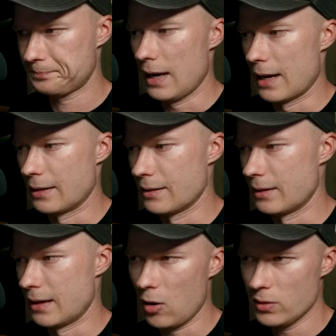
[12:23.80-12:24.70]
And
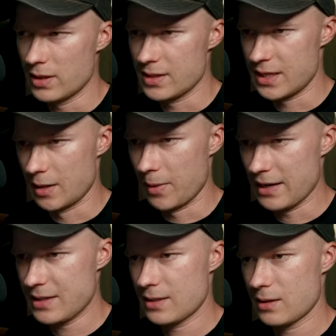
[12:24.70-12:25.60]
now the
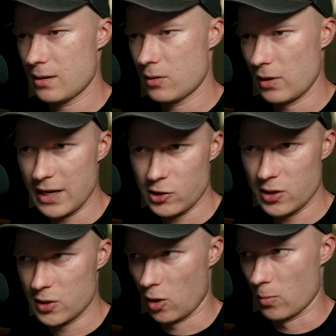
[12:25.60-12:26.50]
CMS
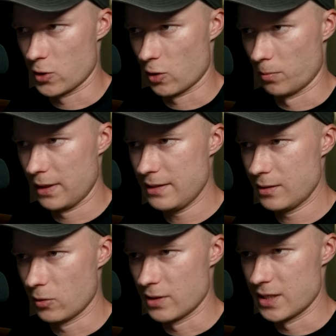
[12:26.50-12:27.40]
connection is almost
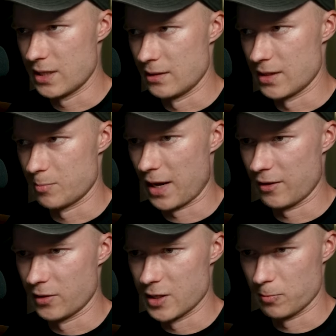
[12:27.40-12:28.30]
complete. You can see this
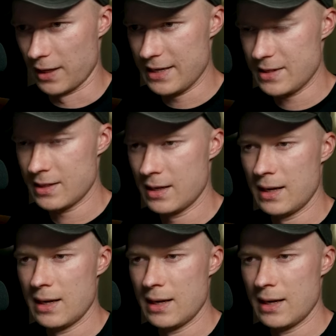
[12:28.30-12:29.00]
banner displays.